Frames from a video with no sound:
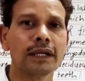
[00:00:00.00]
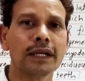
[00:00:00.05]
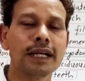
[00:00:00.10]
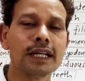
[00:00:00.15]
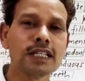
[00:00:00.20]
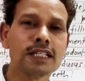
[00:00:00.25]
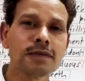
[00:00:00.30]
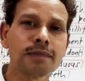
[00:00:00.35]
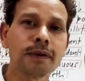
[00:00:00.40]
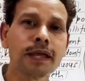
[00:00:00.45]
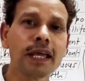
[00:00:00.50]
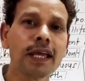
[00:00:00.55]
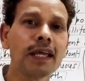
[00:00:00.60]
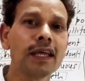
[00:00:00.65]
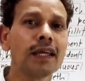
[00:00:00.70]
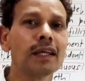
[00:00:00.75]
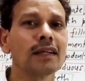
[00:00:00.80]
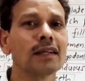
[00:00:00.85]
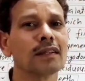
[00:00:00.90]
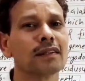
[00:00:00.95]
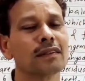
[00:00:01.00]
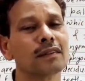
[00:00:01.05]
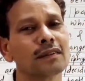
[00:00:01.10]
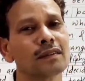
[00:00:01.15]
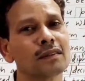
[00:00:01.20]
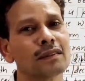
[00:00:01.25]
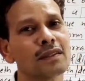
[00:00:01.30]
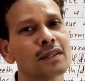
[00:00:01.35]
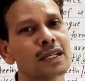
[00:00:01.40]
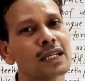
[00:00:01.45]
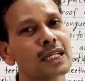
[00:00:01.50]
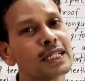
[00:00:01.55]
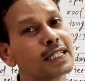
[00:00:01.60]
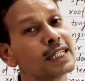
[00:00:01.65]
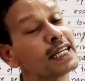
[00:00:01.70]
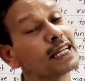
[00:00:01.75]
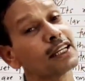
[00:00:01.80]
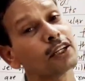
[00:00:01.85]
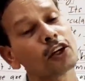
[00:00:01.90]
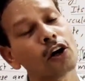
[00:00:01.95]
it is main
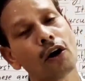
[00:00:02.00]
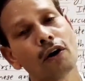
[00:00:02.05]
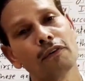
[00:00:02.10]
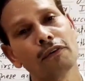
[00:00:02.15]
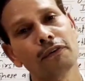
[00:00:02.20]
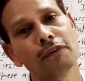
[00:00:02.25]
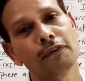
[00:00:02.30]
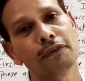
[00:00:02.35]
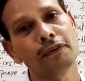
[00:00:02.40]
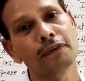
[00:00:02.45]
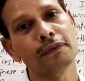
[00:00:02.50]
seat of